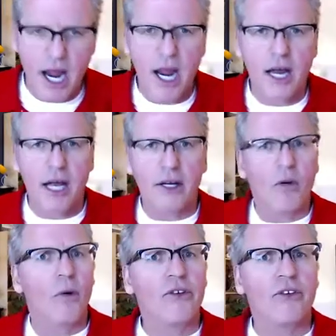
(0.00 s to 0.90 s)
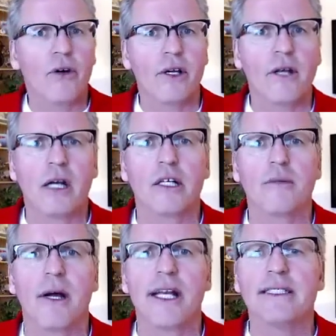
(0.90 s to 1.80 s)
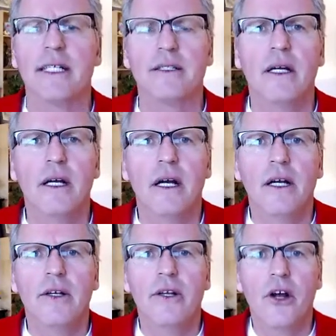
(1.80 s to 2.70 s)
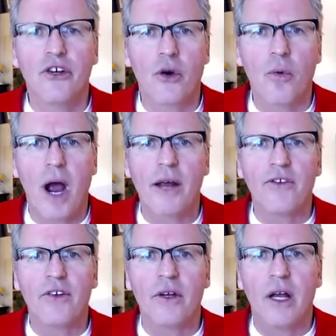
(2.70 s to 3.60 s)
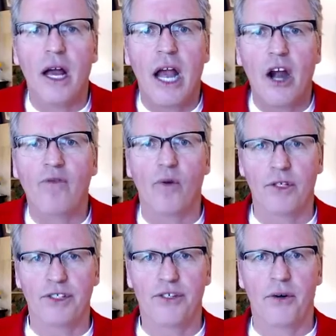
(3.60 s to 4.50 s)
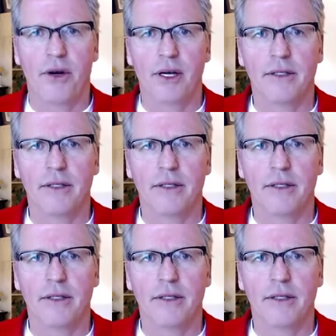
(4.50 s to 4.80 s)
And I go, "Well, what story are you talking about?" He says, "Your wife's Air Force story."